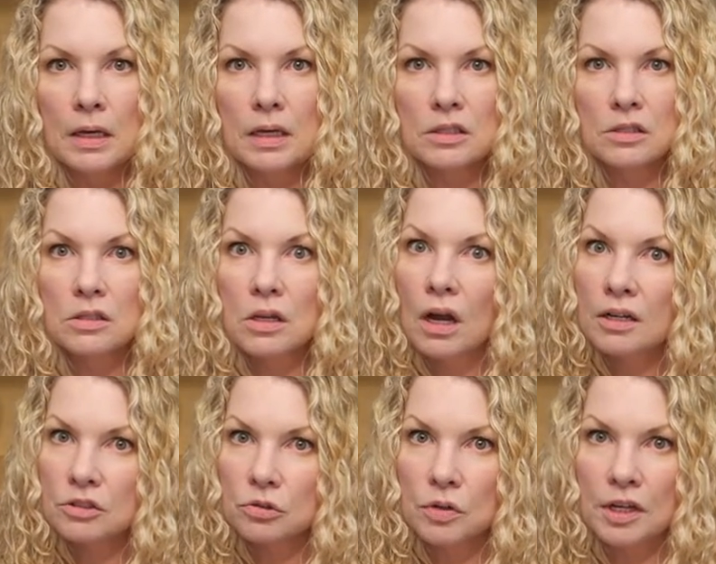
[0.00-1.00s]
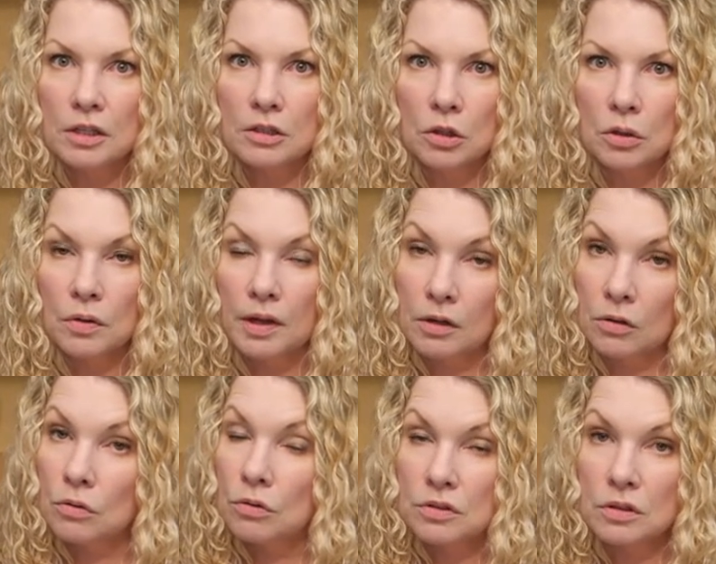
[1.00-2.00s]
It's not as great in low light,
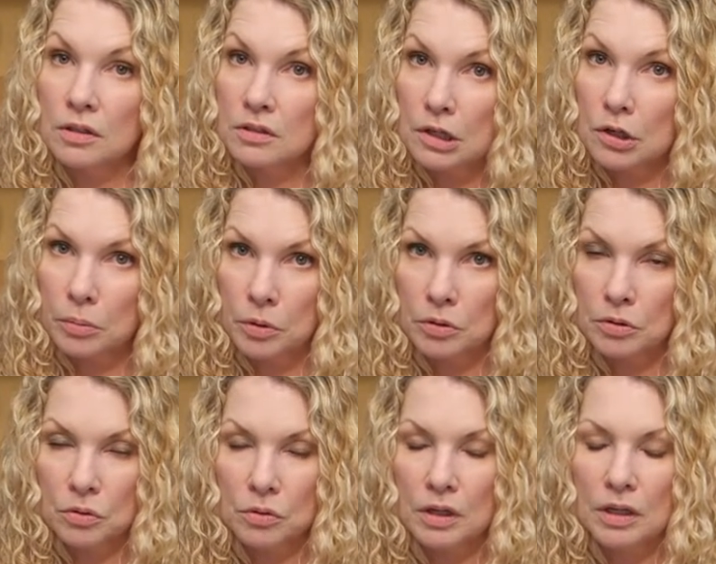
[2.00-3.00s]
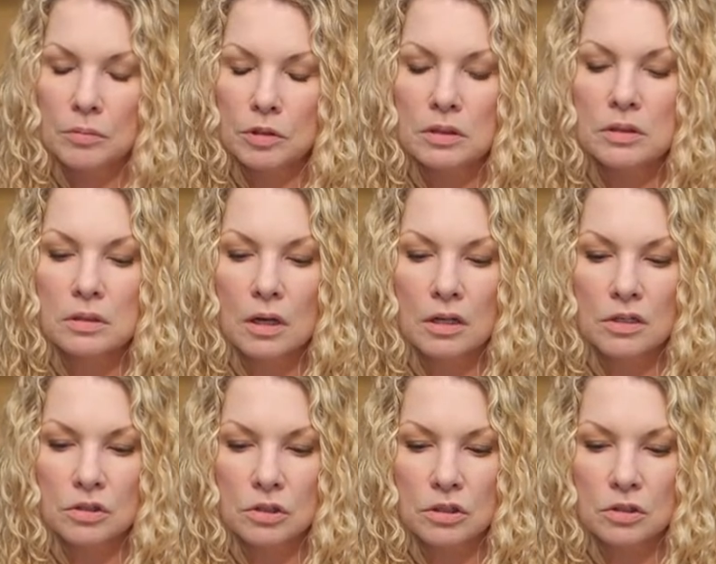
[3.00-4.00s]
although it's not terrible in low light, but it's not
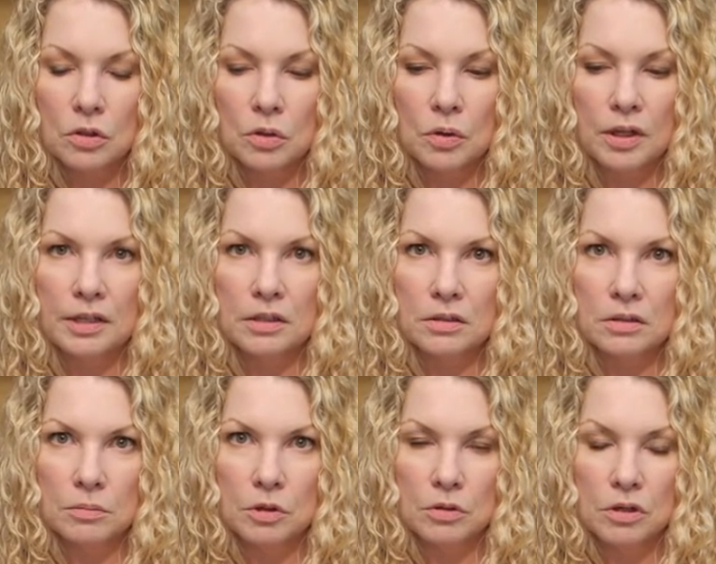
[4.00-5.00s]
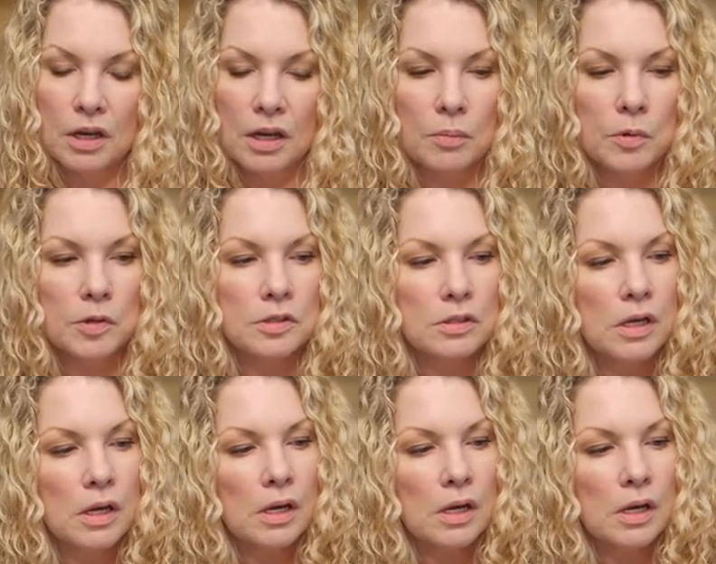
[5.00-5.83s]
as good in low light as some other cameras.